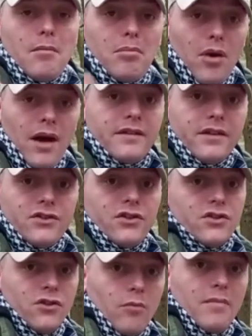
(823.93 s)
Practice
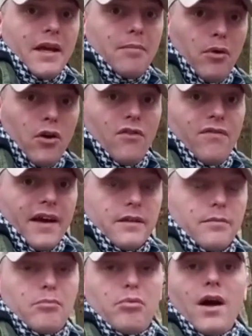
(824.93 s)
does not make
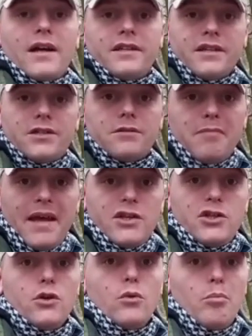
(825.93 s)
perfect. Practice
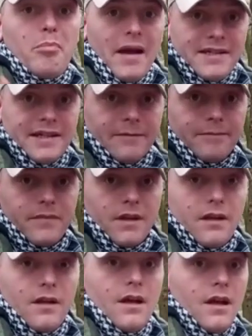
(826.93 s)
makes you better.
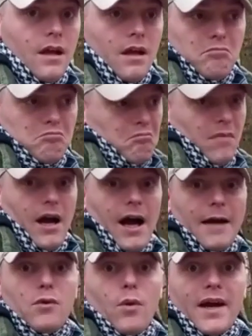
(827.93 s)

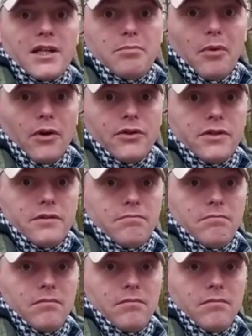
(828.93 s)
I'm no expert.